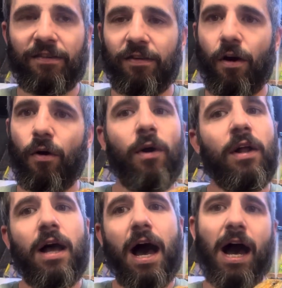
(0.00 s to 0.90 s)
So
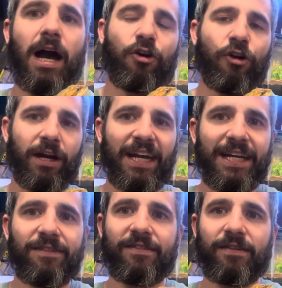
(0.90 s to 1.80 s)

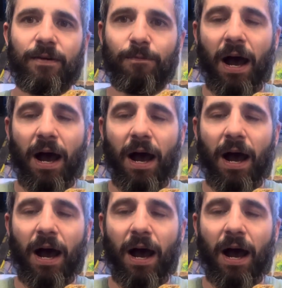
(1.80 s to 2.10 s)
crickets,